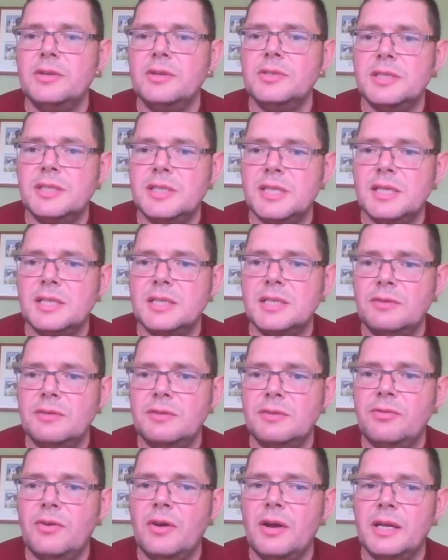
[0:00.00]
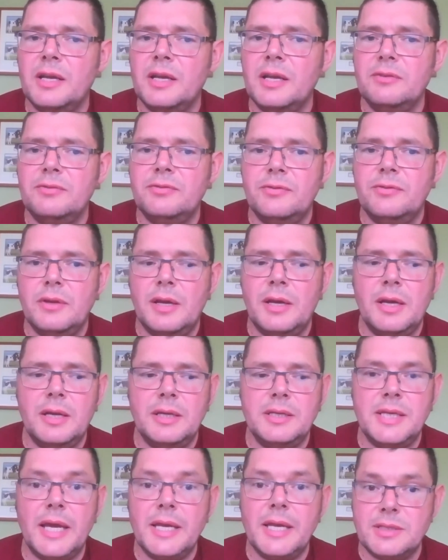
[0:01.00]
365
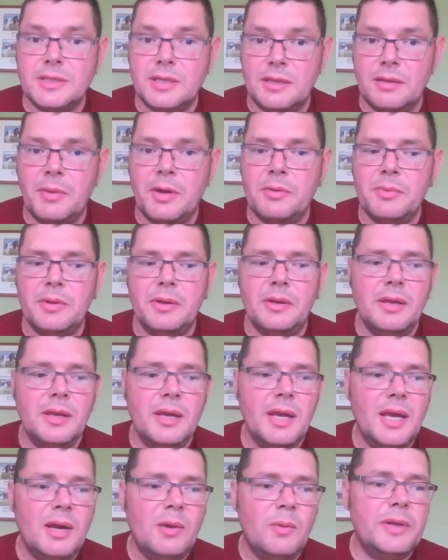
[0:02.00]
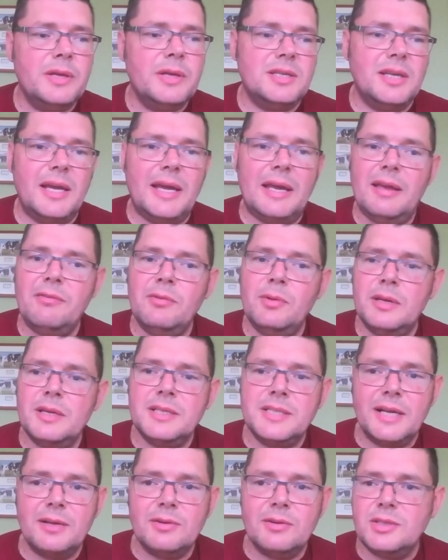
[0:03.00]
days at the moment. Which
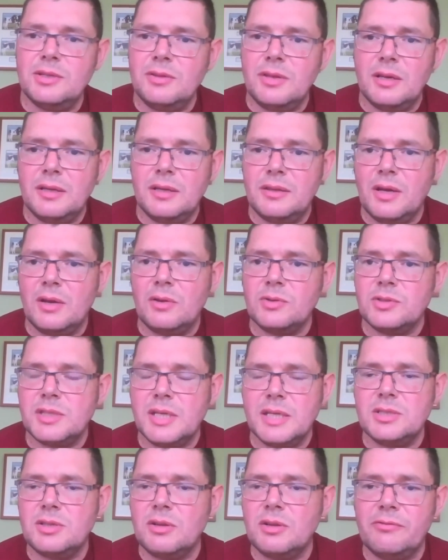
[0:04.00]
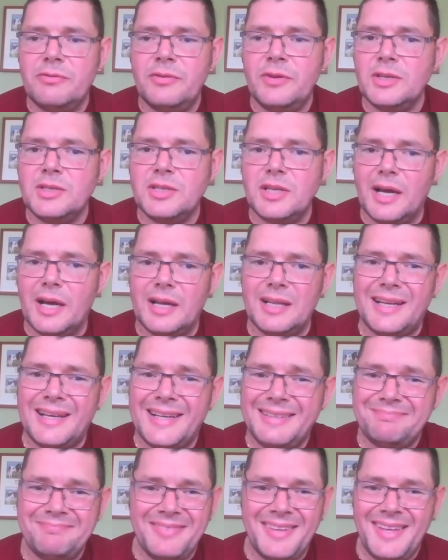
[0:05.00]
everybody tells you that the Holstein's not
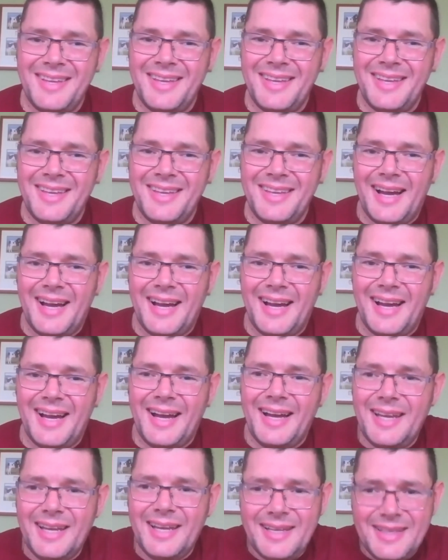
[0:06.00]
fertile. I